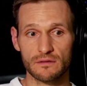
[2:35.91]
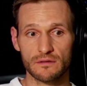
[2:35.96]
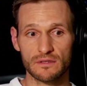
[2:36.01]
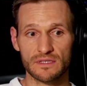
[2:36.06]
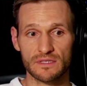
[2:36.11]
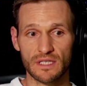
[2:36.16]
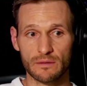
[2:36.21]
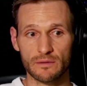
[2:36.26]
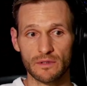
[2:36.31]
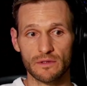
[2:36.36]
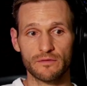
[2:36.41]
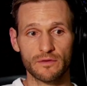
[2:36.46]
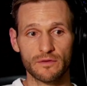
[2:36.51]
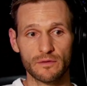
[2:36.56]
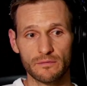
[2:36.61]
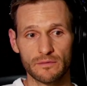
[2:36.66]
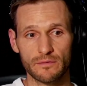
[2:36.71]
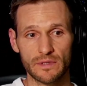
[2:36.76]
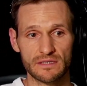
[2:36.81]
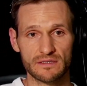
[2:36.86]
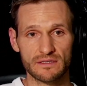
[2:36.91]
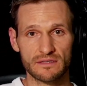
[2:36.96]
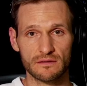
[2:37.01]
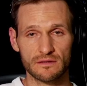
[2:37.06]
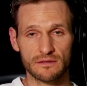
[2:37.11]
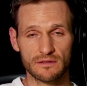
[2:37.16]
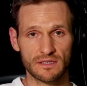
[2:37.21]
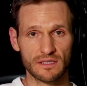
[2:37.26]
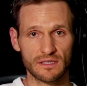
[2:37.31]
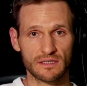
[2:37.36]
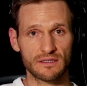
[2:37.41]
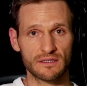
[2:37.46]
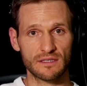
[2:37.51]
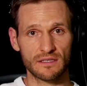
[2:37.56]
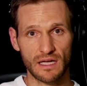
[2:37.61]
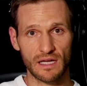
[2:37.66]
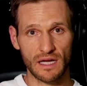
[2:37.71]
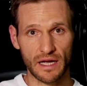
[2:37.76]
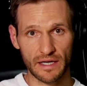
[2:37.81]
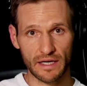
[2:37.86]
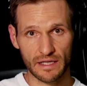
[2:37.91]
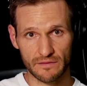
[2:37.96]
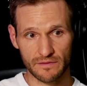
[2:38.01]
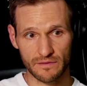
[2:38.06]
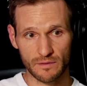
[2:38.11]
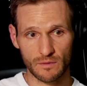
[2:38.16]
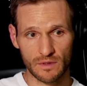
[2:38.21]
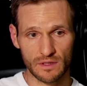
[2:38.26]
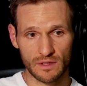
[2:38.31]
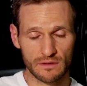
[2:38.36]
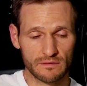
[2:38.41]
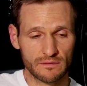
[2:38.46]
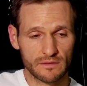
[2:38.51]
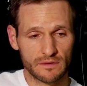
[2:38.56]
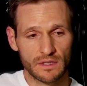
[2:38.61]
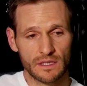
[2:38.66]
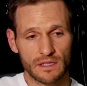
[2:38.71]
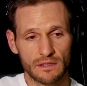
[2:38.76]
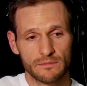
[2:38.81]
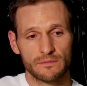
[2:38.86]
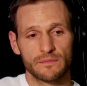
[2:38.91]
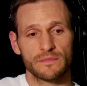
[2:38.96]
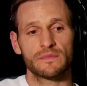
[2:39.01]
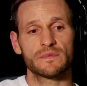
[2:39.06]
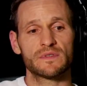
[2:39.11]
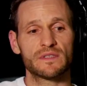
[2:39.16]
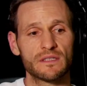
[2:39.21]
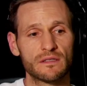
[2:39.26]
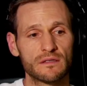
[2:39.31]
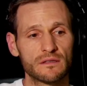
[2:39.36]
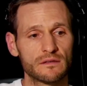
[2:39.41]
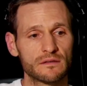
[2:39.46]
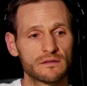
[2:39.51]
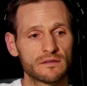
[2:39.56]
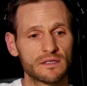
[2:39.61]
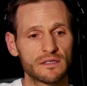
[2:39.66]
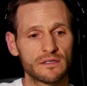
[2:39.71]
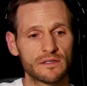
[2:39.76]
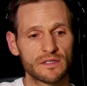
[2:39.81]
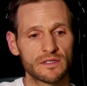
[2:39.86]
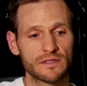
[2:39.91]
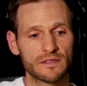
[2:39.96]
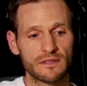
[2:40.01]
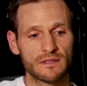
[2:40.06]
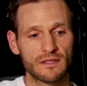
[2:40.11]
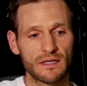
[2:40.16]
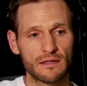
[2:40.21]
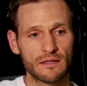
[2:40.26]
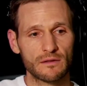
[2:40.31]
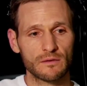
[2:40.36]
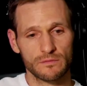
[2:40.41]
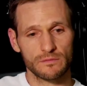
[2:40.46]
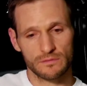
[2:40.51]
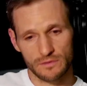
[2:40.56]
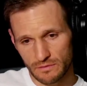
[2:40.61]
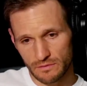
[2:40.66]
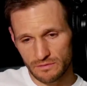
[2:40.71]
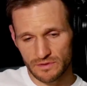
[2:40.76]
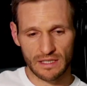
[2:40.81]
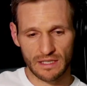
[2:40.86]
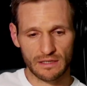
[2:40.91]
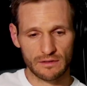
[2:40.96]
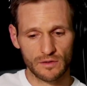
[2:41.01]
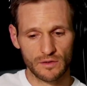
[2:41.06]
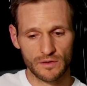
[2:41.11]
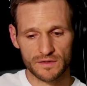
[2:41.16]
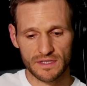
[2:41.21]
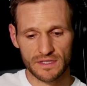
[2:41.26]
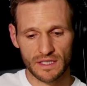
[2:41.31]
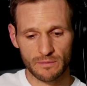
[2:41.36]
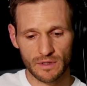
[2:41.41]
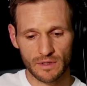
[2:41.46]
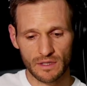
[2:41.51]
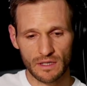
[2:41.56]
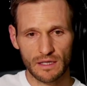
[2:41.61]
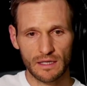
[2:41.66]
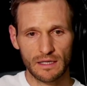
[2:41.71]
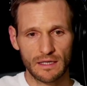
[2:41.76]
segment for Re69 if you want to see the gist of that, or go check out the whole segment.